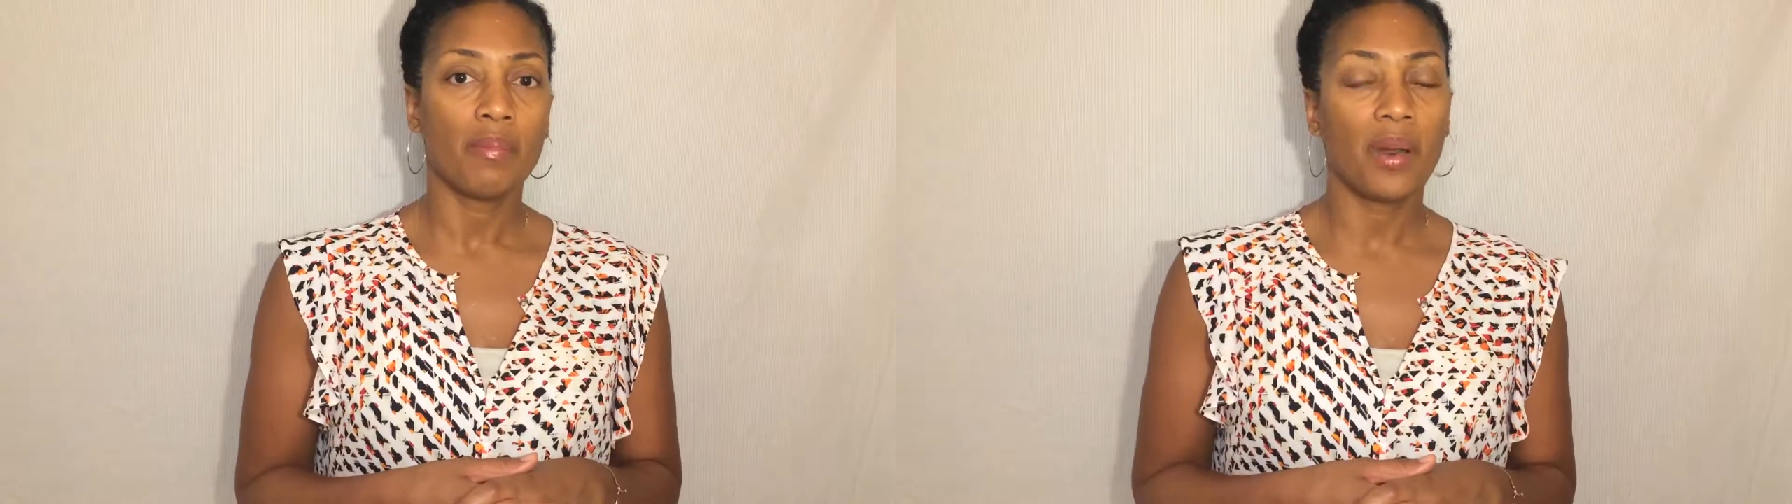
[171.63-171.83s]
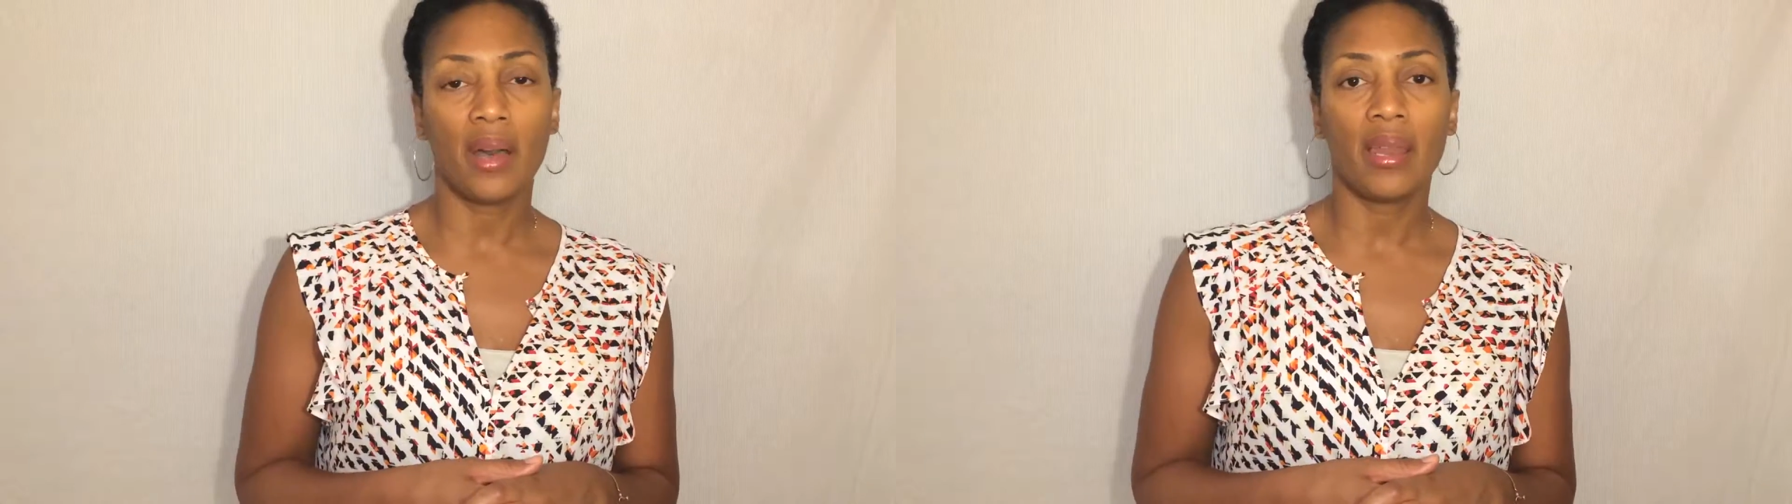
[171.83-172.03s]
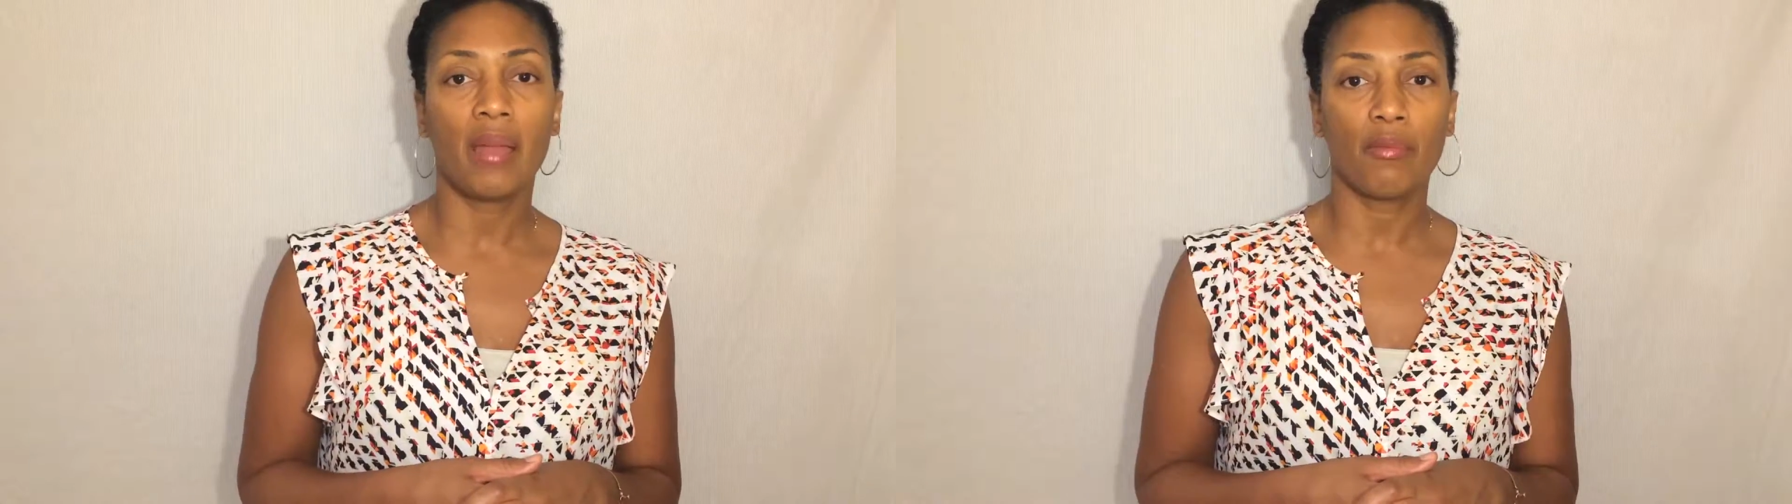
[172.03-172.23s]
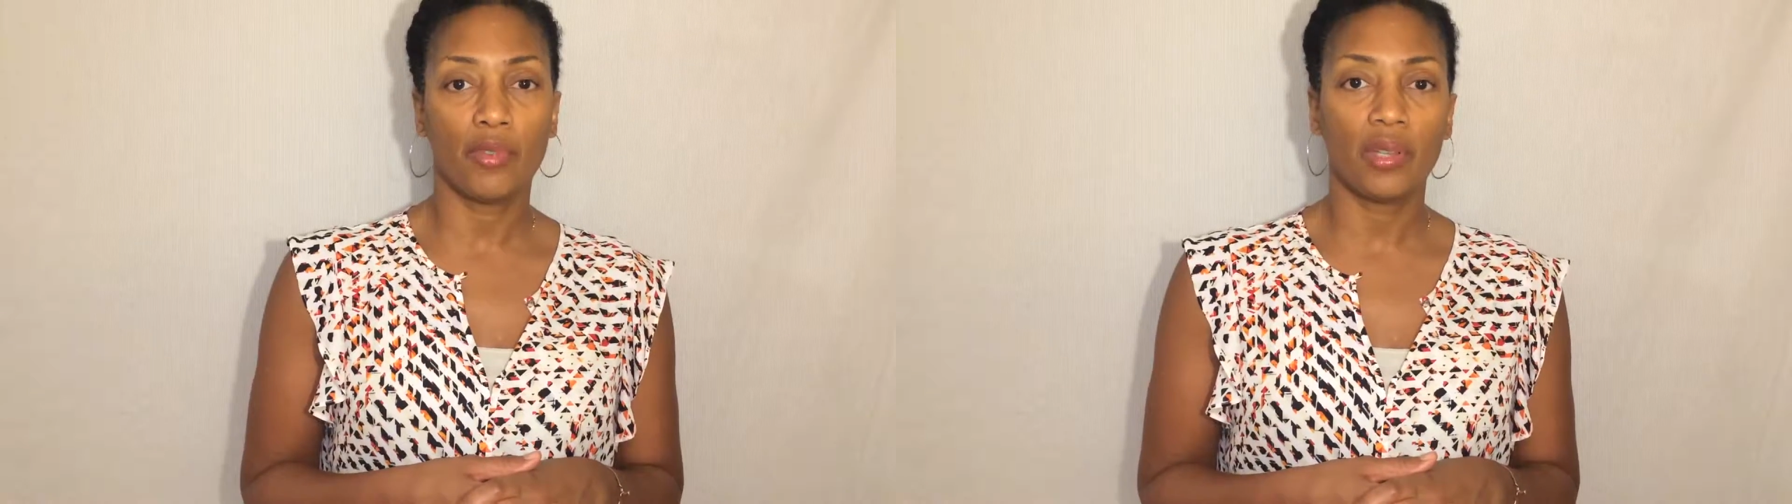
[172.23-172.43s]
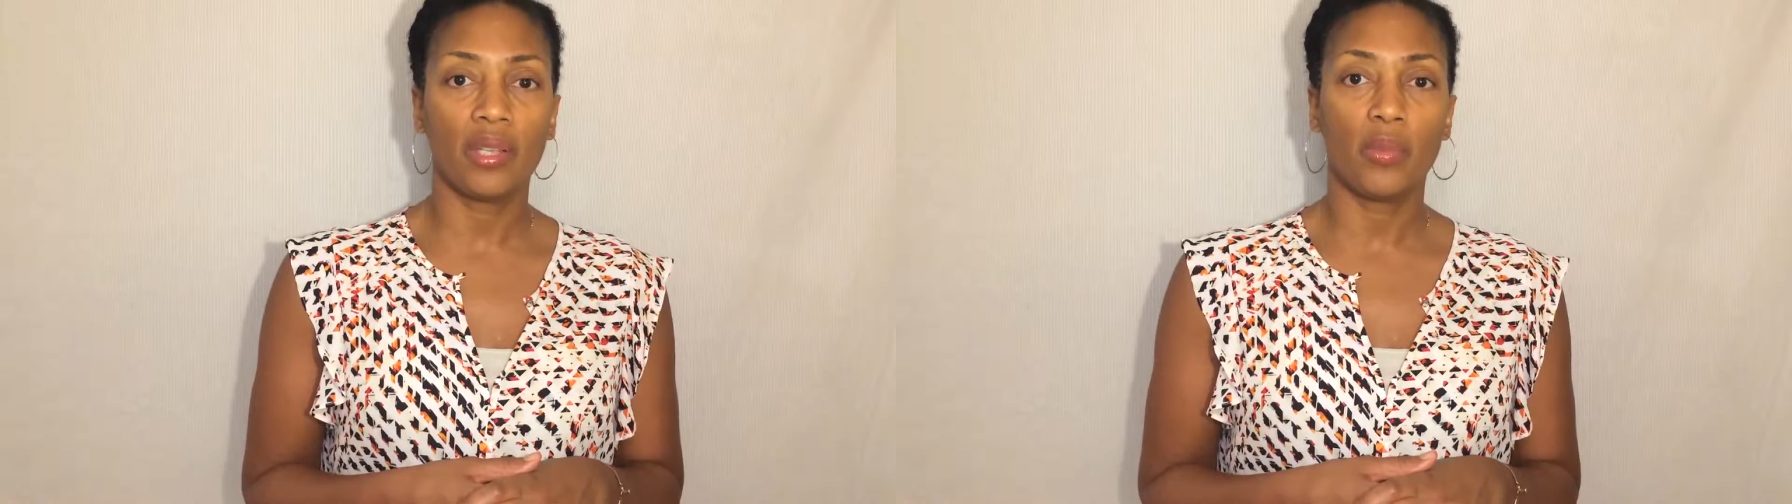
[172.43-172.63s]
but I'm
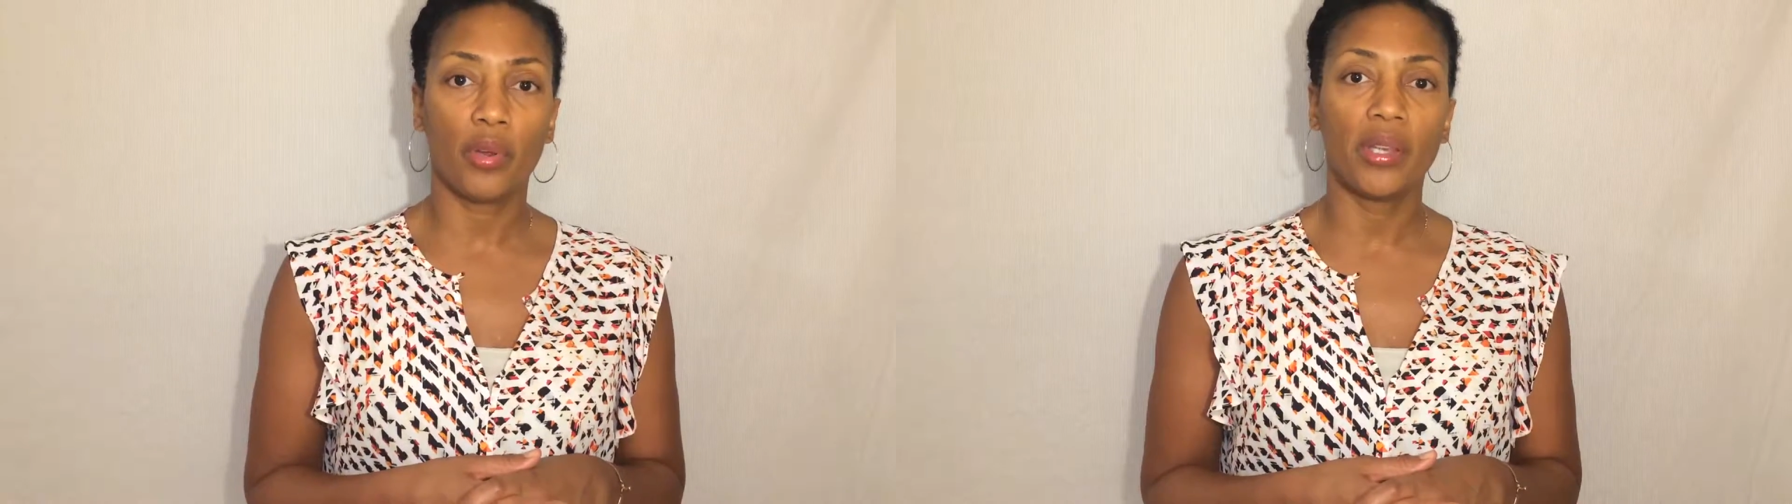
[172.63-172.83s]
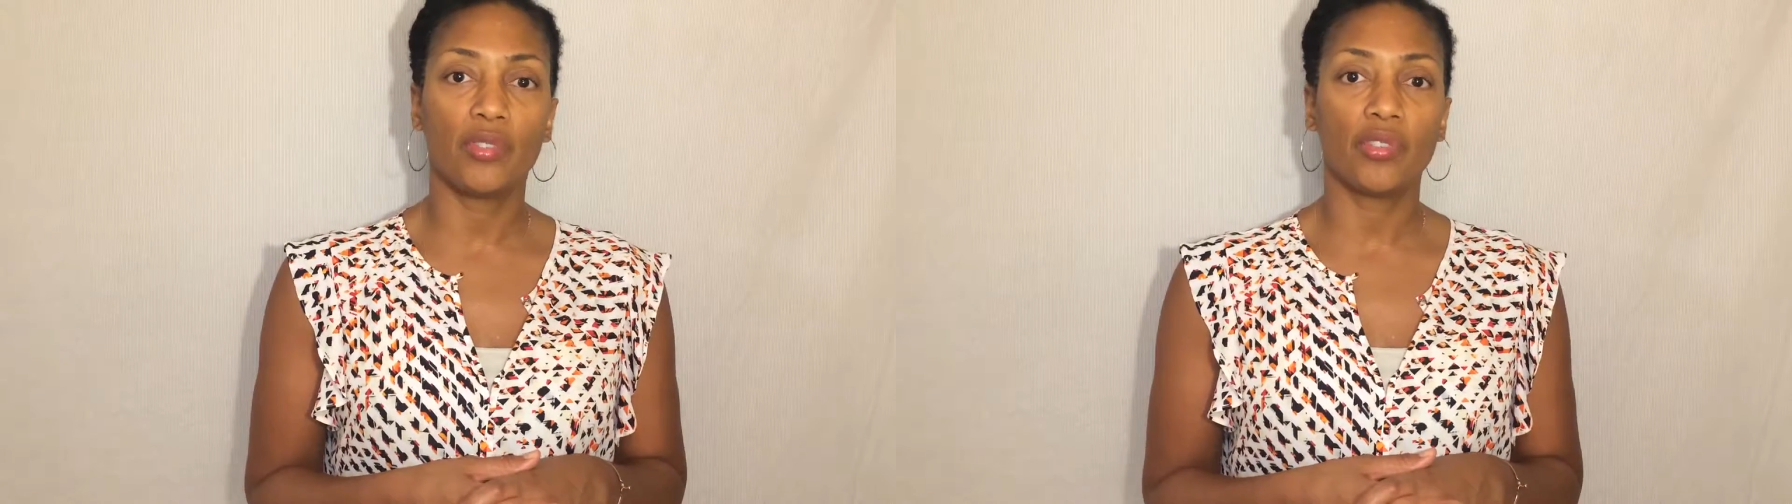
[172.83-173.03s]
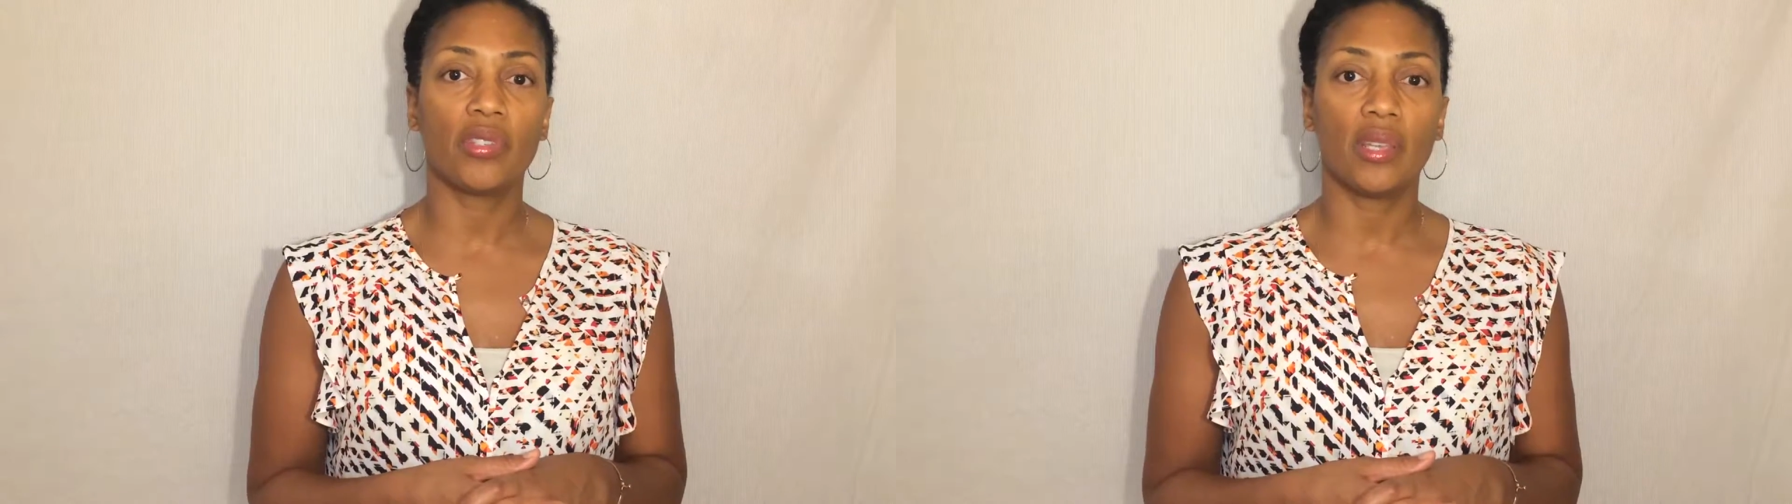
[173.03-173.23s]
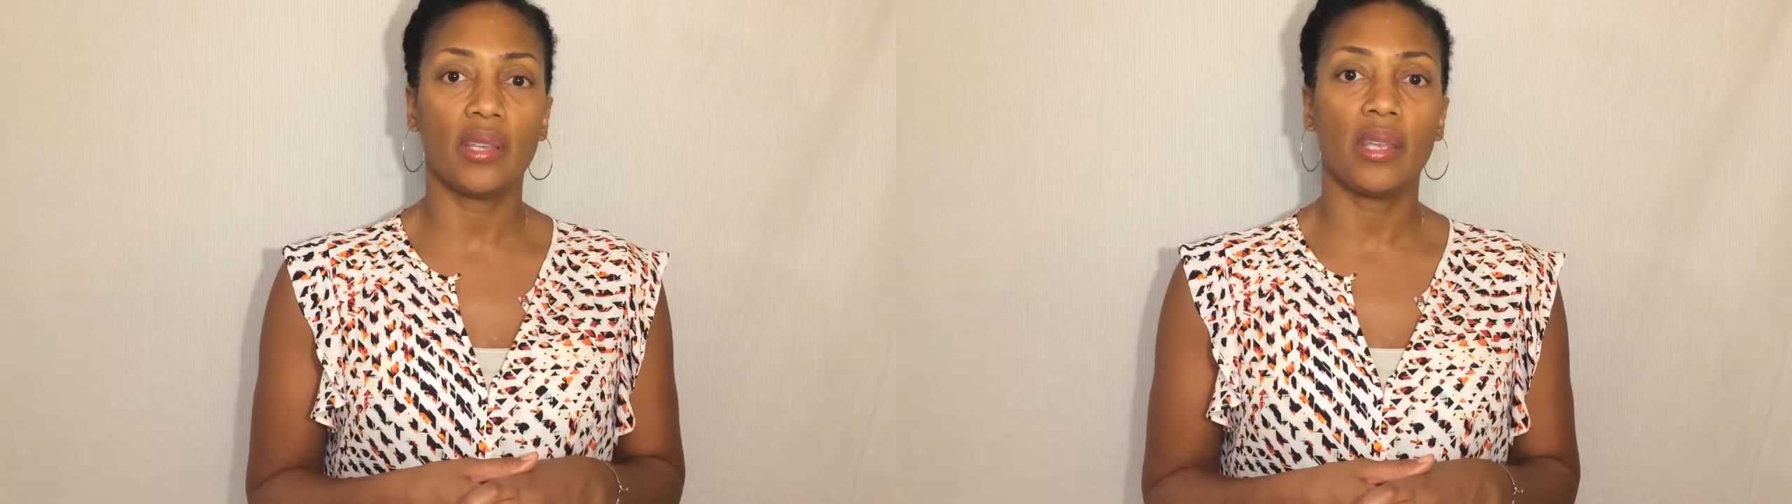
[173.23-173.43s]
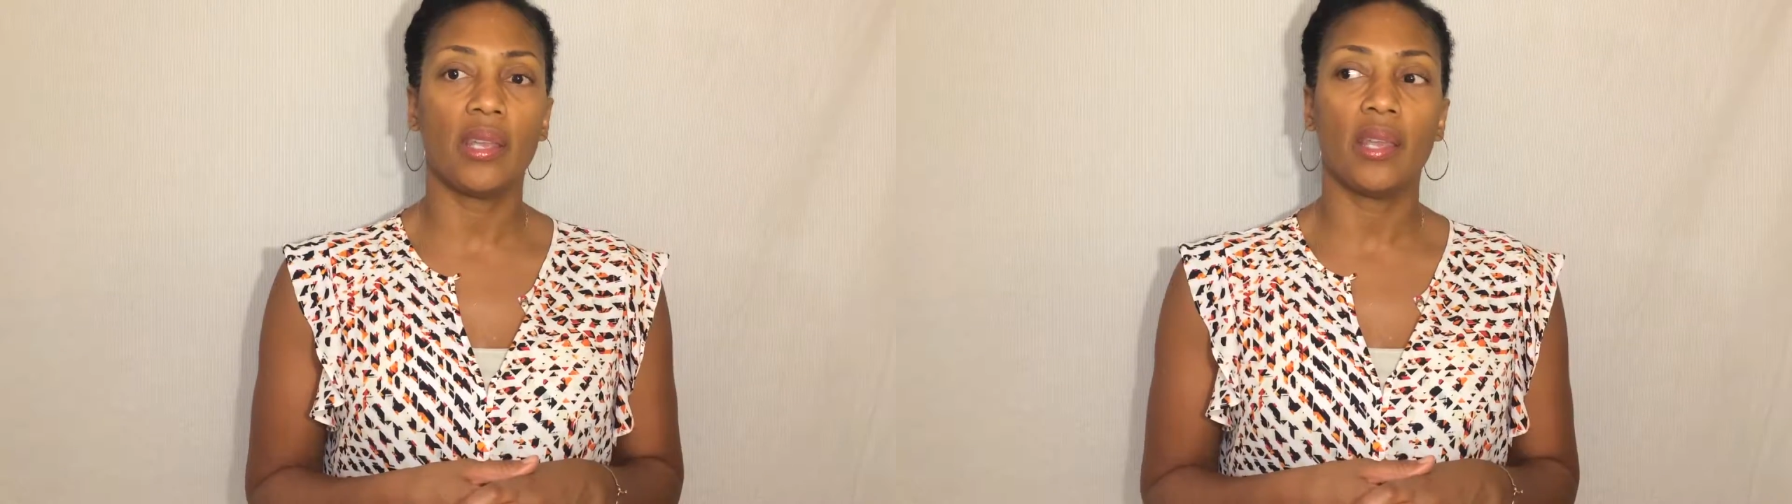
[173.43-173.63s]
really more
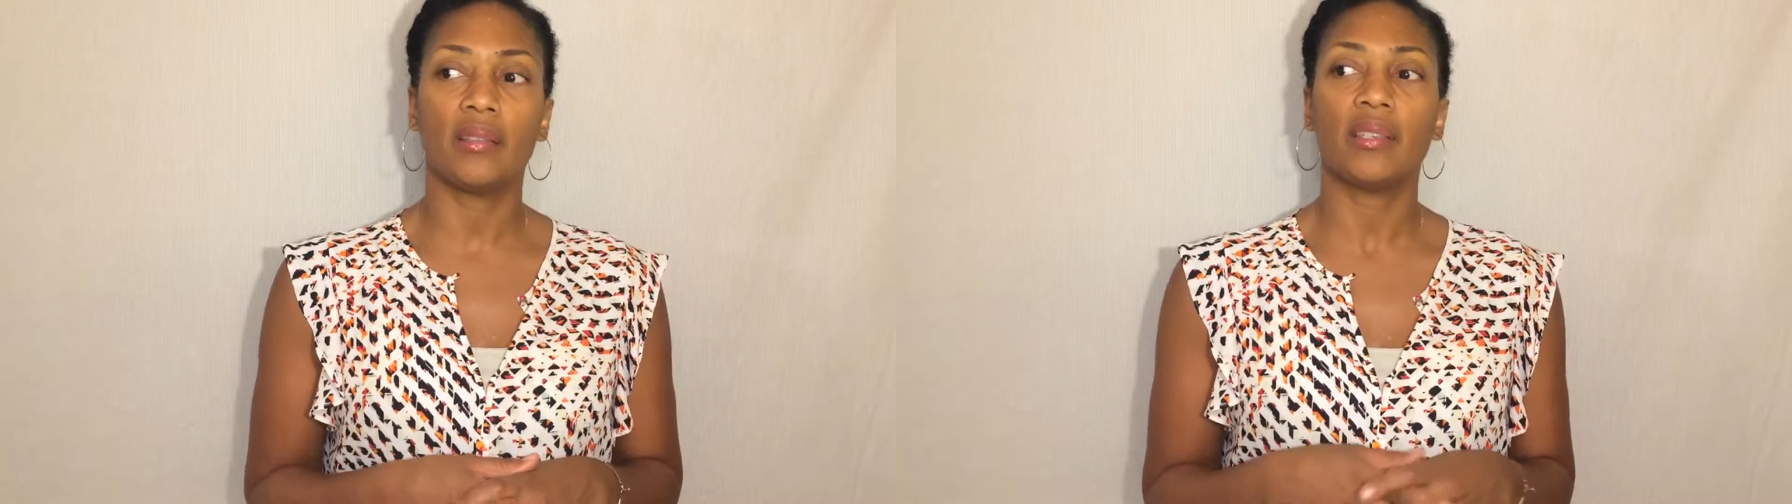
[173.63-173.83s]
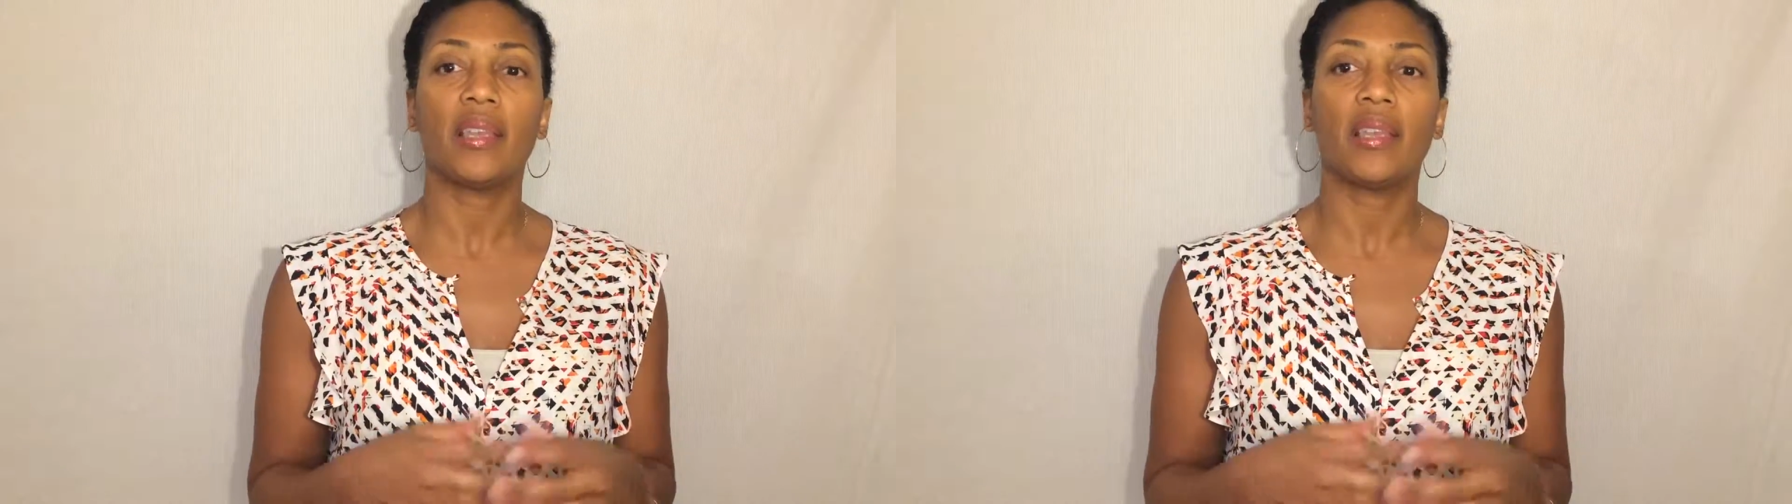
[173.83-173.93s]
interested in